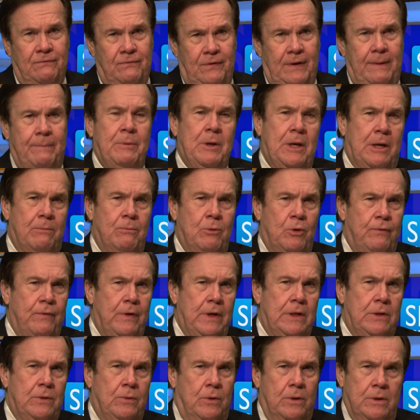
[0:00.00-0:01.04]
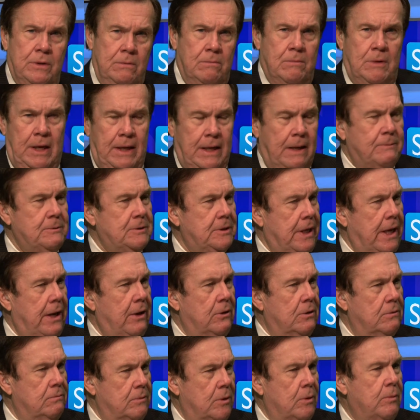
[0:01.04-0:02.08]
flipping and moving to a
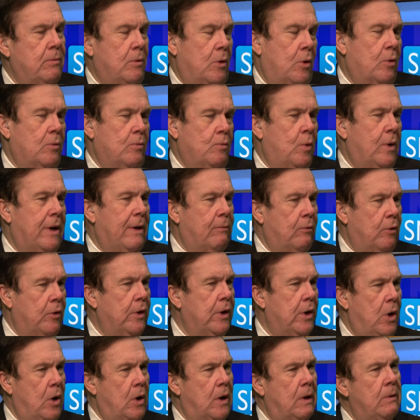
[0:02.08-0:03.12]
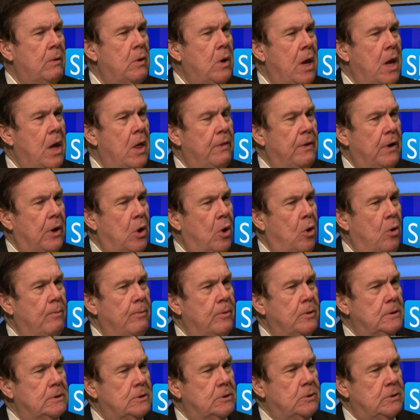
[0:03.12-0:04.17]
upscale or whatever the
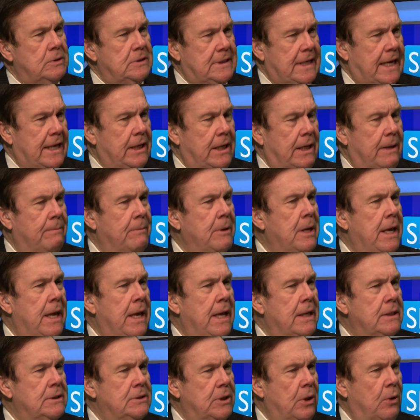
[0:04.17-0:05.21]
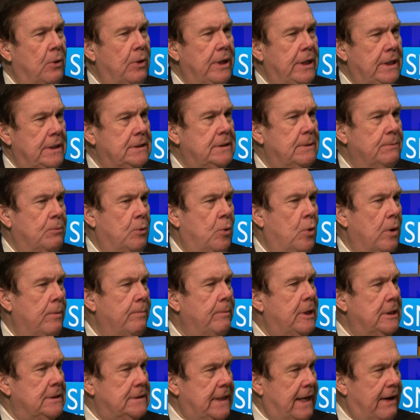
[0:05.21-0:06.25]
home is set up. So it is
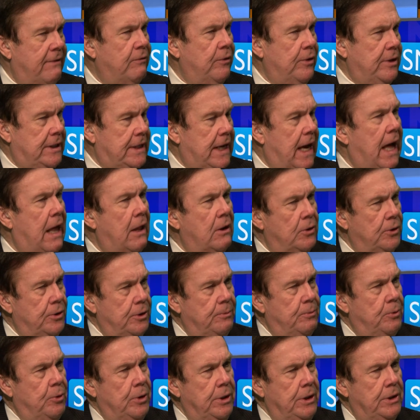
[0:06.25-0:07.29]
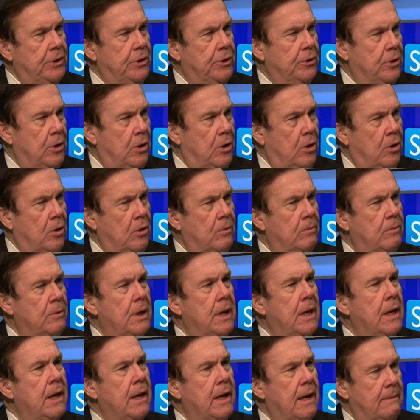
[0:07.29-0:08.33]
important because every dollar you put into your home
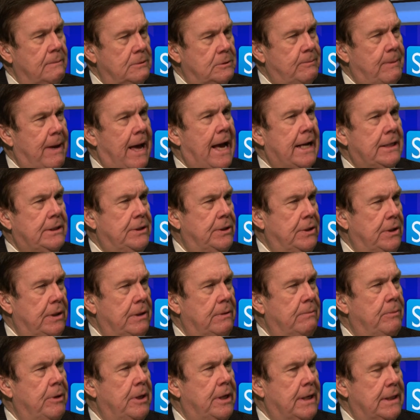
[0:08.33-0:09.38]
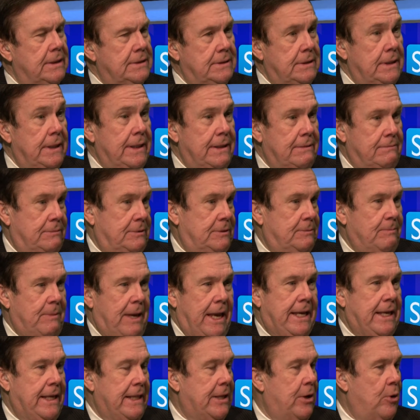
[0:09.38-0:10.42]
comes back to you because it's
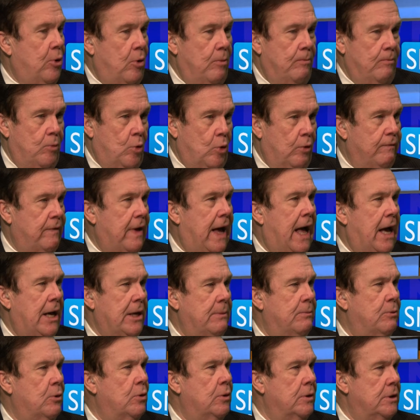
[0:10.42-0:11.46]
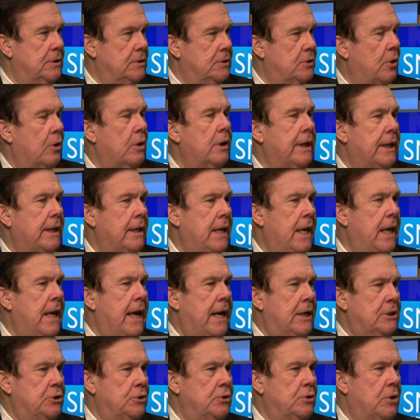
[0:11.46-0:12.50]
making the home more valuable. And certainly,
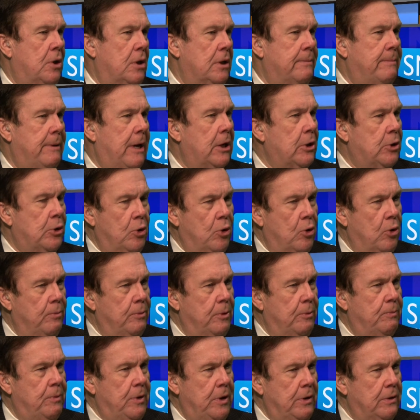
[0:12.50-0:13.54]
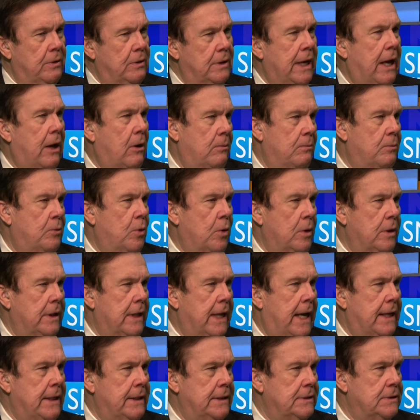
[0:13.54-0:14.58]
as you talked about curb appeal, how important
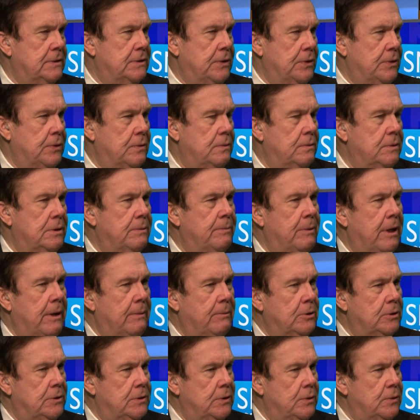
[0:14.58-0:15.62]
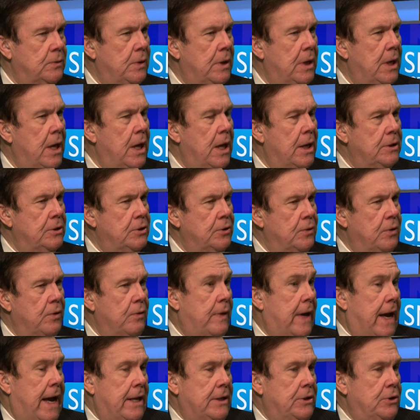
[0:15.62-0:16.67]
that is to be able to do
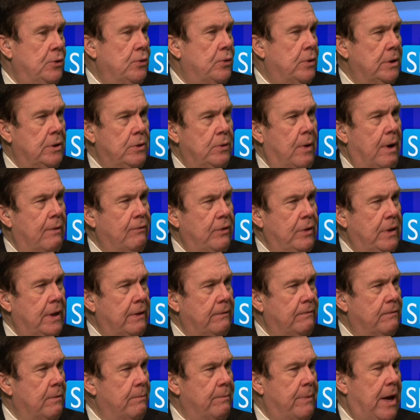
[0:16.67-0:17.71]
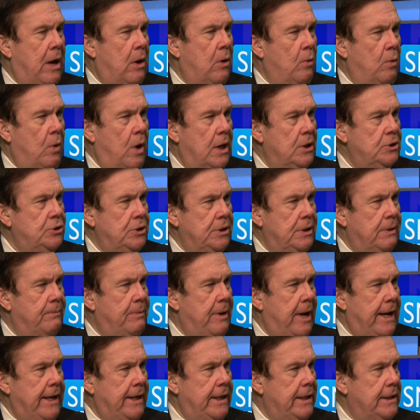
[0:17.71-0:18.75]
that. And you could do everything from power washing to
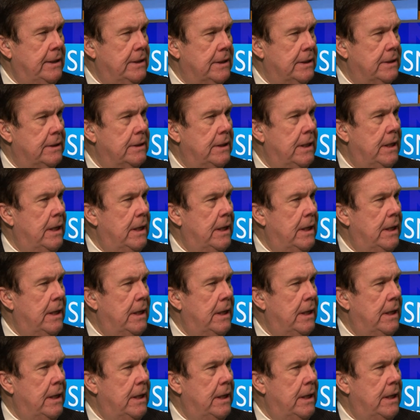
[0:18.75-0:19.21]
painting to